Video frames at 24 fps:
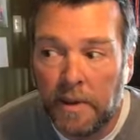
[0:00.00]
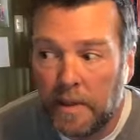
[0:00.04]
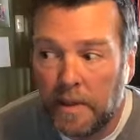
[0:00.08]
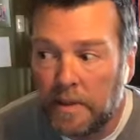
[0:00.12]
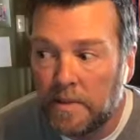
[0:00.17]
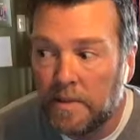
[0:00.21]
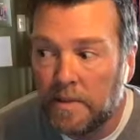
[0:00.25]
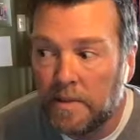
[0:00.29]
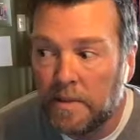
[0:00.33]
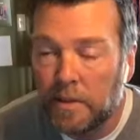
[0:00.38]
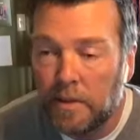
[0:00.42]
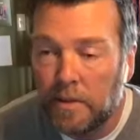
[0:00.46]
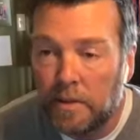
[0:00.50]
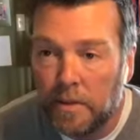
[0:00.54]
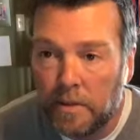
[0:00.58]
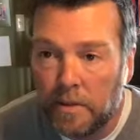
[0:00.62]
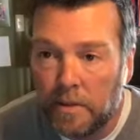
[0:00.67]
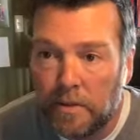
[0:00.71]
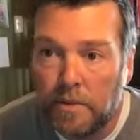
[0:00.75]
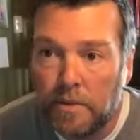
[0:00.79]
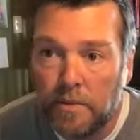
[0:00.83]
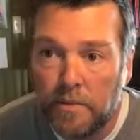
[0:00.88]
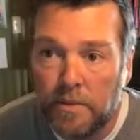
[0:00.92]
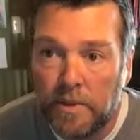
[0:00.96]
It's a
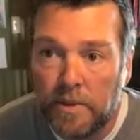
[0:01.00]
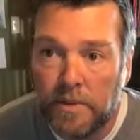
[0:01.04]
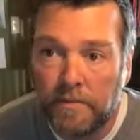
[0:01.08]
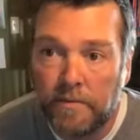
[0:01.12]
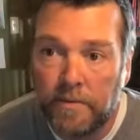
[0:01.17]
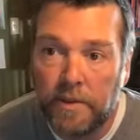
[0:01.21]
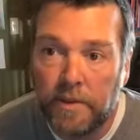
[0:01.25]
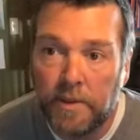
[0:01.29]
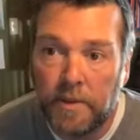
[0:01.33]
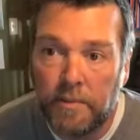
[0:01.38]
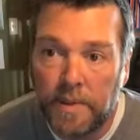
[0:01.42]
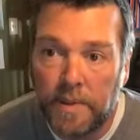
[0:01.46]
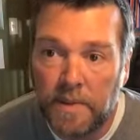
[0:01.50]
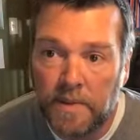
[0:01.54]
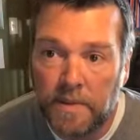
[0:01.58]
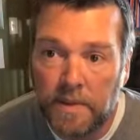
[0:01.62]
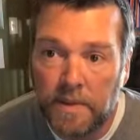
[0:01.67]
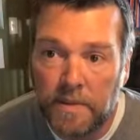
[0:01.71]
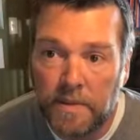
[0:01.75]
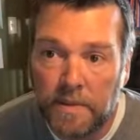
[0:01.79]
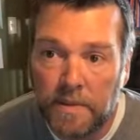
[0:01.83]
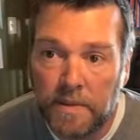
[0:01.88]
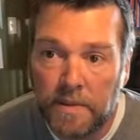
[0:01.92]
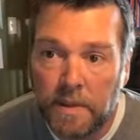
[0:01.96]
huge win for your
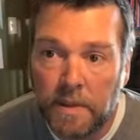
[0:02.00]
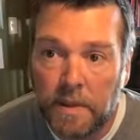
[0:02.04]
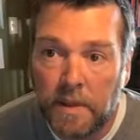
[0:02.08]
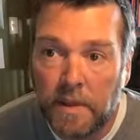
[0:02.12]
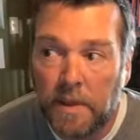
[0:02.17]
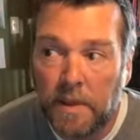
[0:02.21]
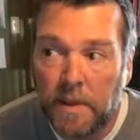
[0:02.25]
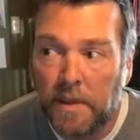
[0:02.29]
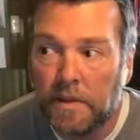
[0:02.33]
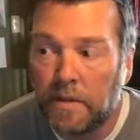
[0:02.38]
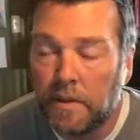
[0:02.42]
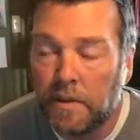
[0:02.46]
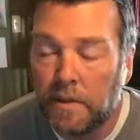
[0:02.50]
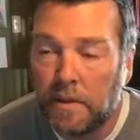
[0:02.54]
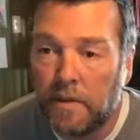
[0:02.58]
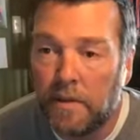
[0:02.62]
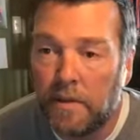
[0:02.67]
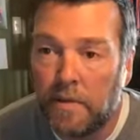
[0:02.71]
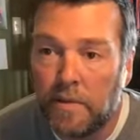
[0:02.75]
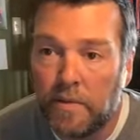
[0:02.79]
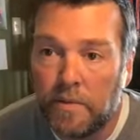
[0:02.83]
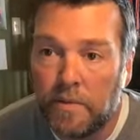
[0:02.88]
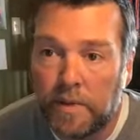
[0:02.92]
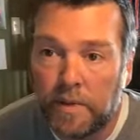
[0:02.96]
business. it's a
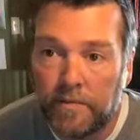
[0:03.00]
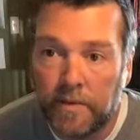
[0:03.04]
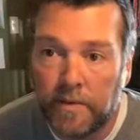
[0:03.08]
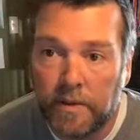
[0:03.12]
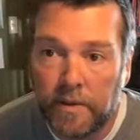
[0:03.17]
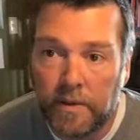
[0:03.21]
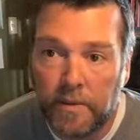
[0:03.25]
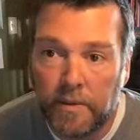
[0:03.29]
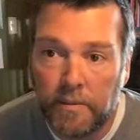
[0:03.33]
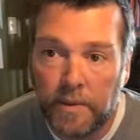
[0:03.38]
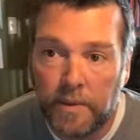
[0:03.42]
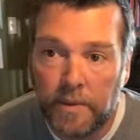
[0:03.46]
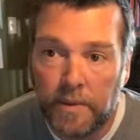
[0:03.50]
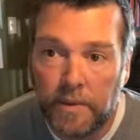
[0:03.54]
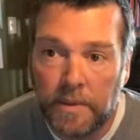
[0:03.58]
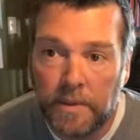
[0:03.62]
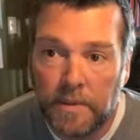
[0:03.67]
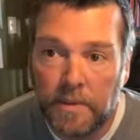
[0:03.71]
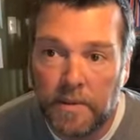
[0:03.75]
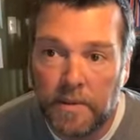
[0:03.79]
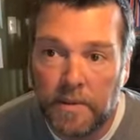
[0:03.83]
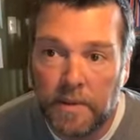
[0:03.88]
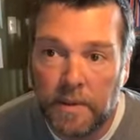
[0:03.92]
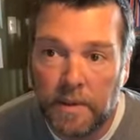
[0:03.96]
huge win for your
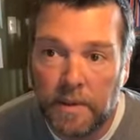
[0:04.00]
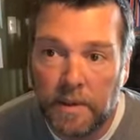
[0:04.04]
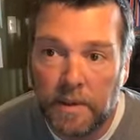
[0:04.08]
employees.